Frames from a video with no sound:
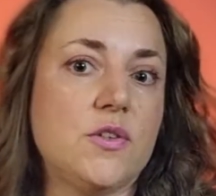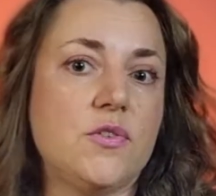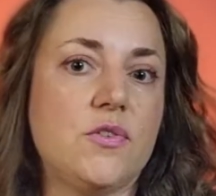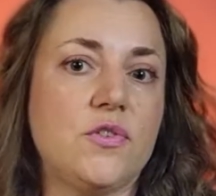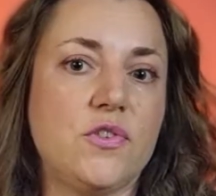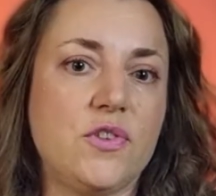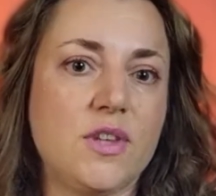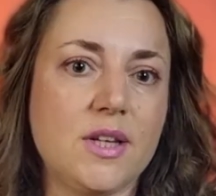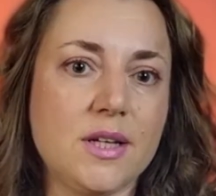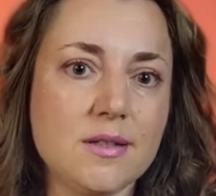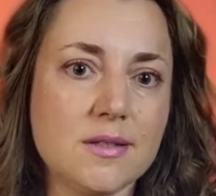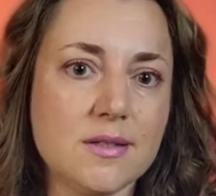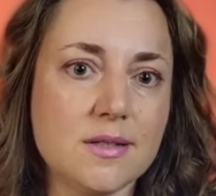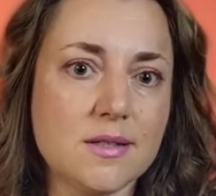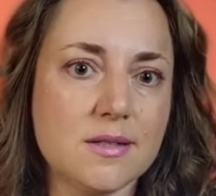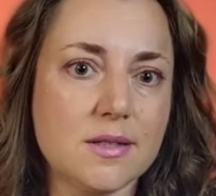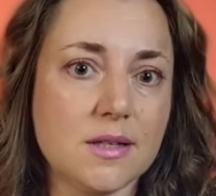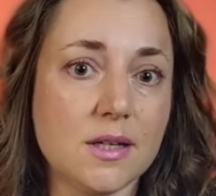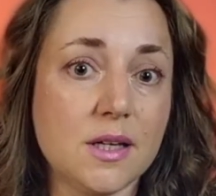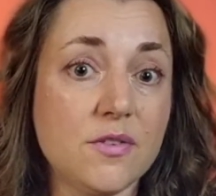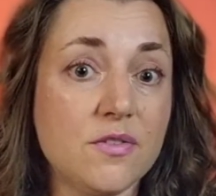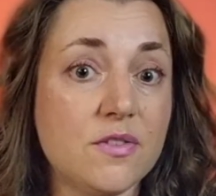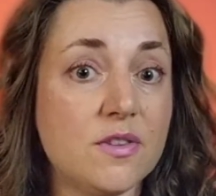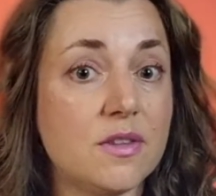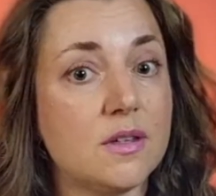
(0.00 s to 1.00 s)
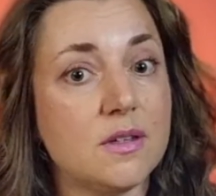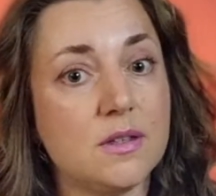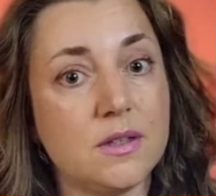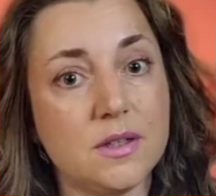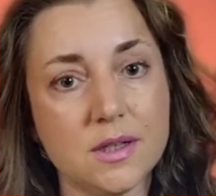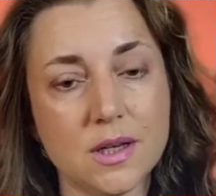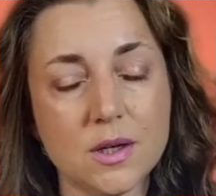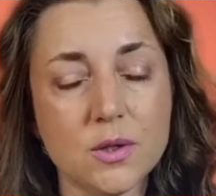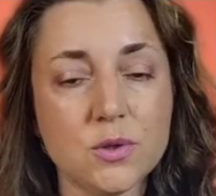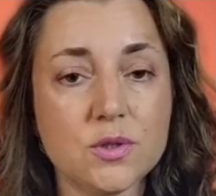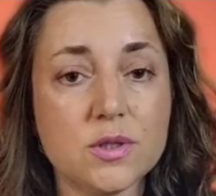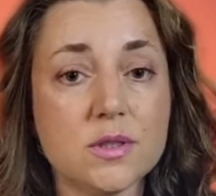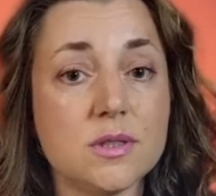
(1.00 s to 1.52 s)
things if they
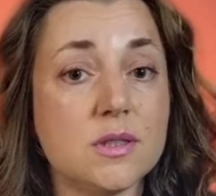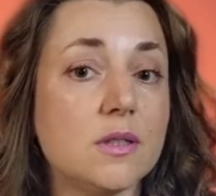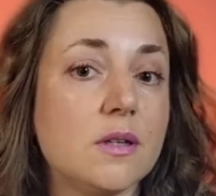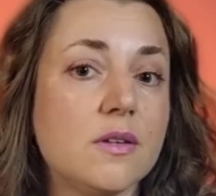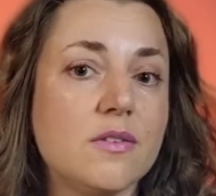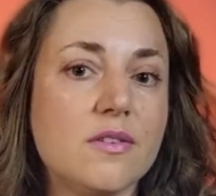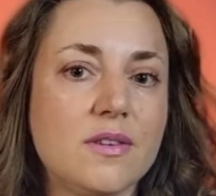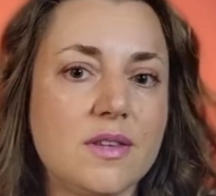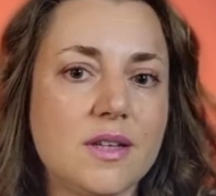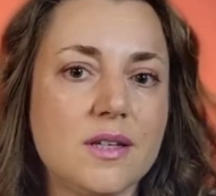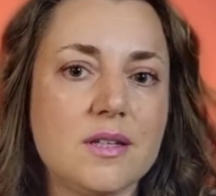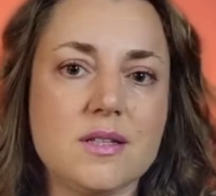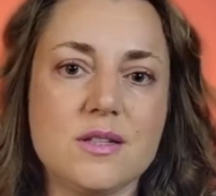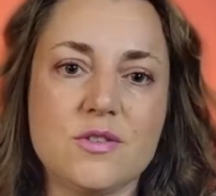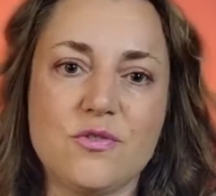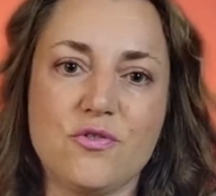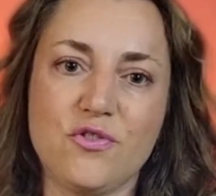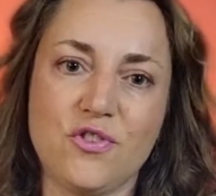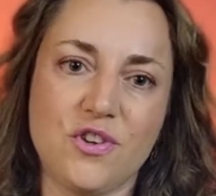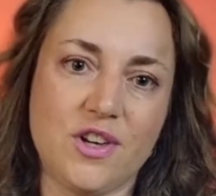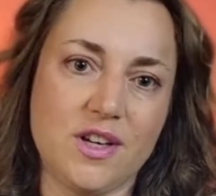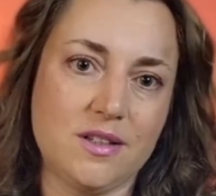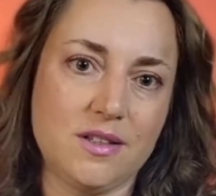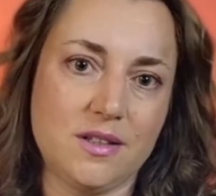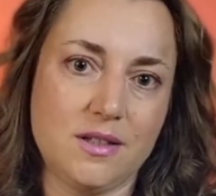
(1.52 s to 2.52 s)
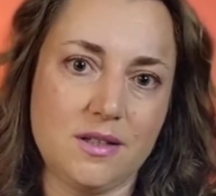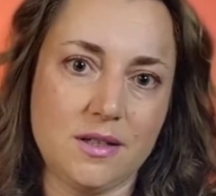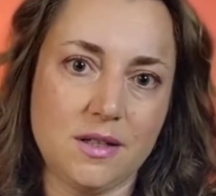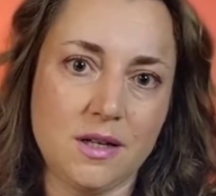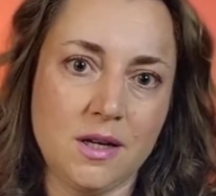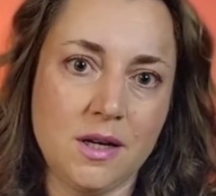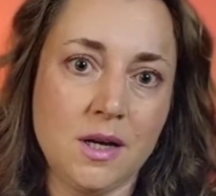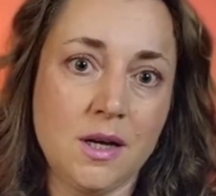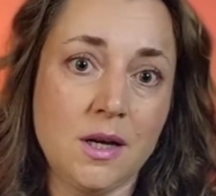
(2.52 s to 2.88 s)
notice this feeling.